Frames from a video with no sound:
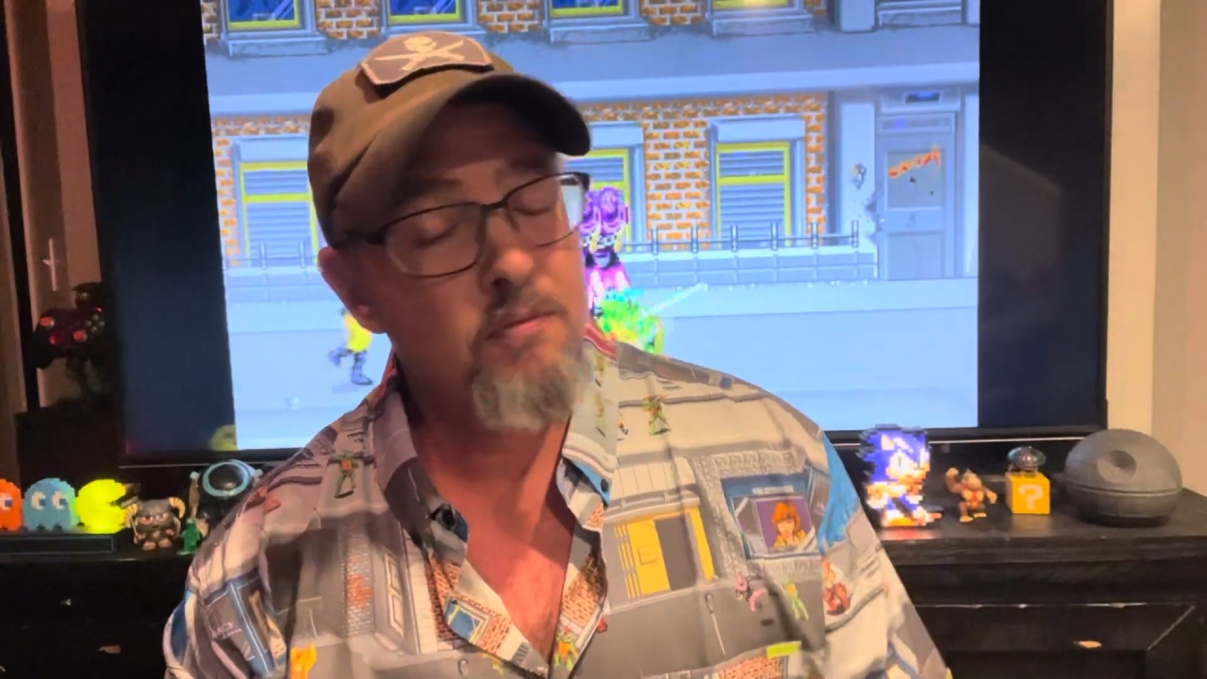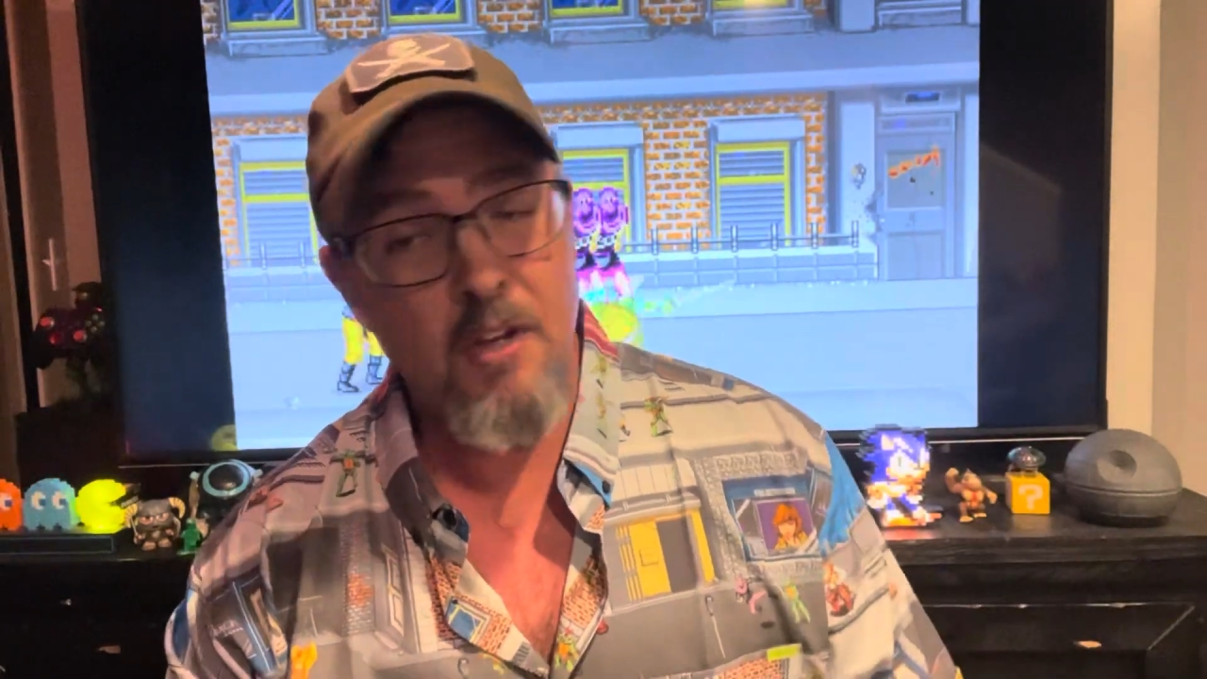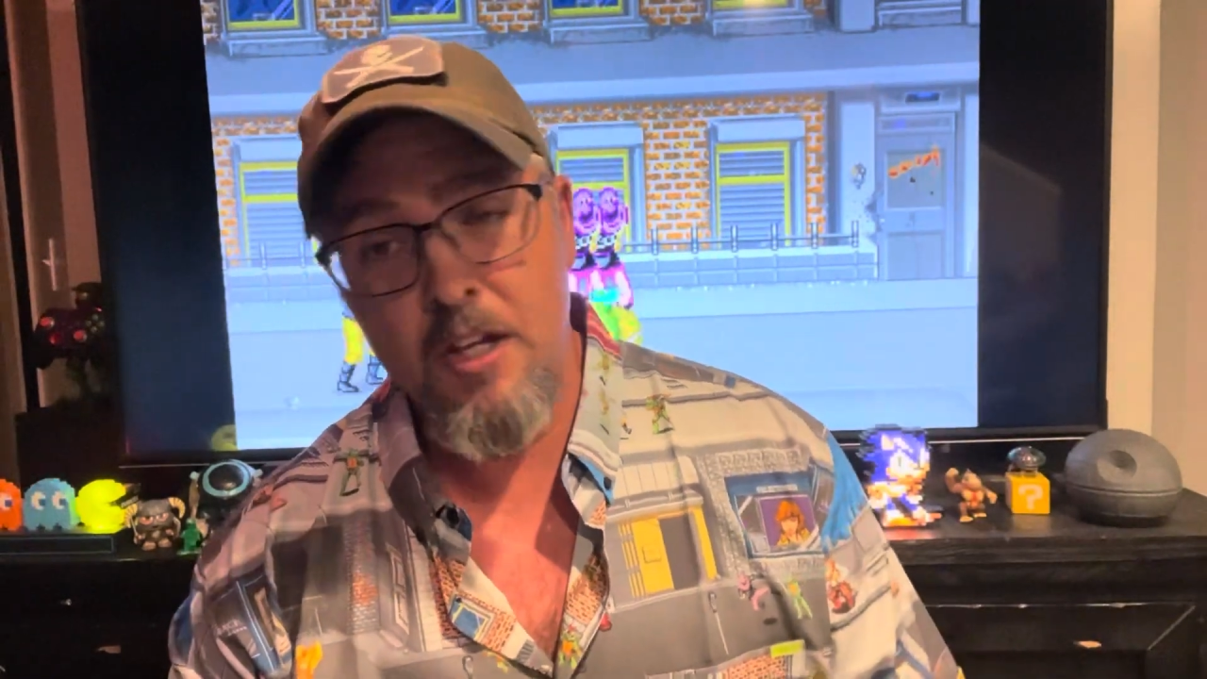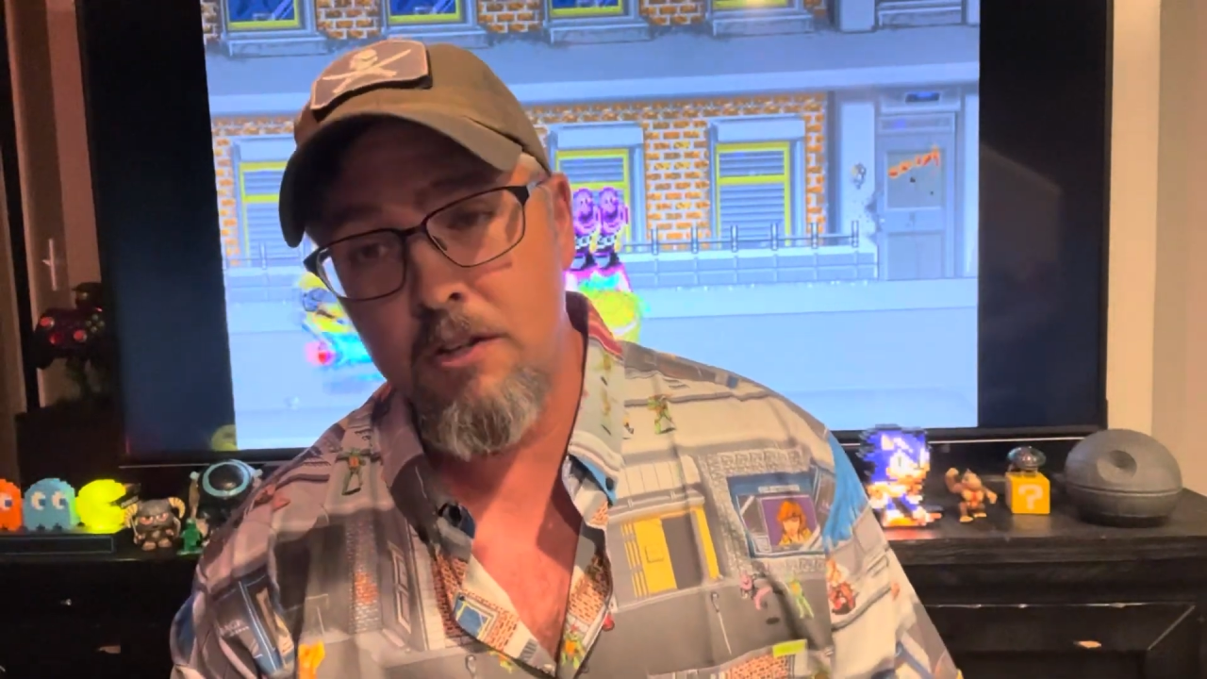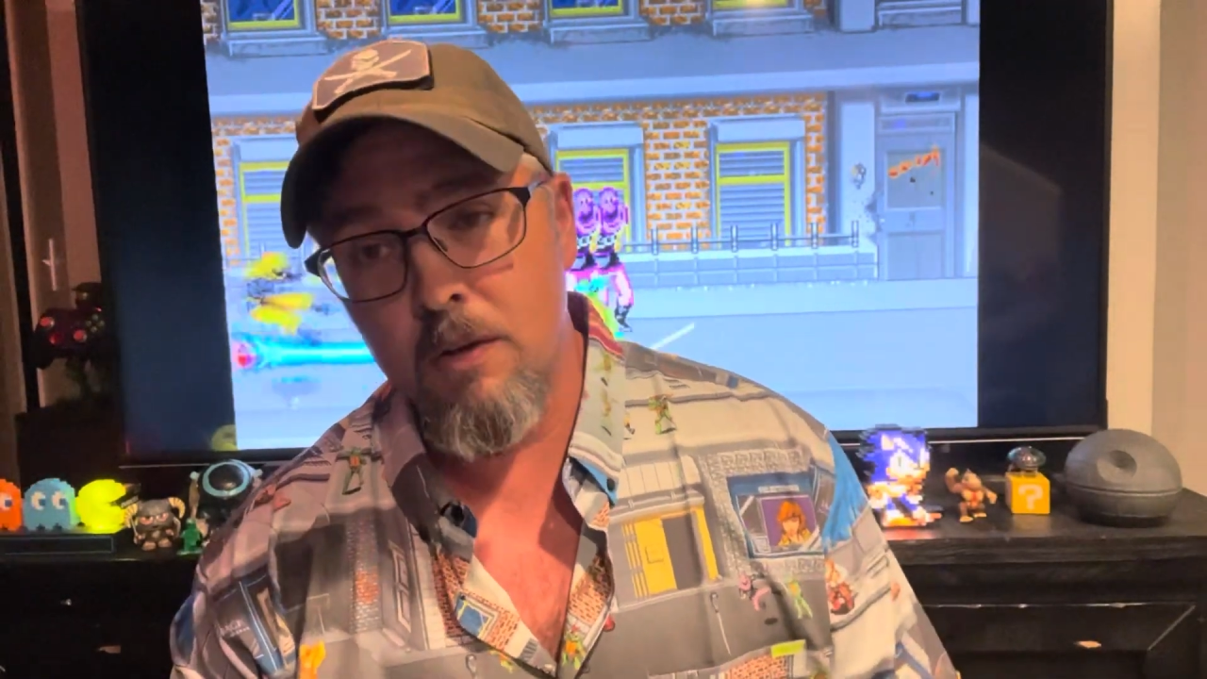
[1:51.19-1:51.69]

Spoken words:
eat your